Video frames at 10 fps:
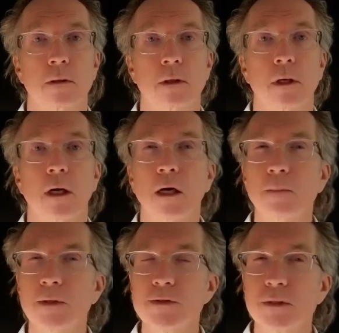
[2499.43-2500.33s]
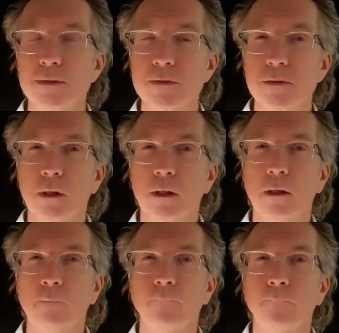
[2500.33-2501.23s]
Harmlessness
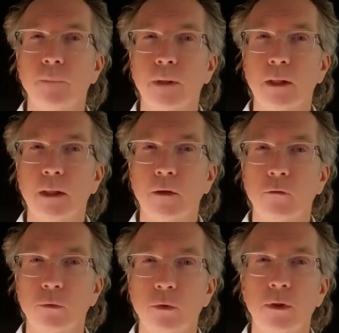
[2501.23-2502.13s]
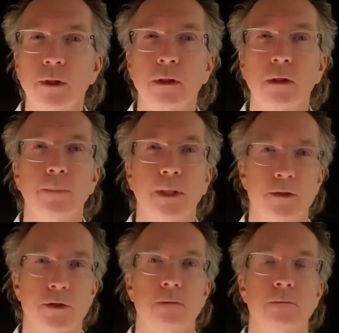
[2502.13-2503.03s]
is rooted in compassion.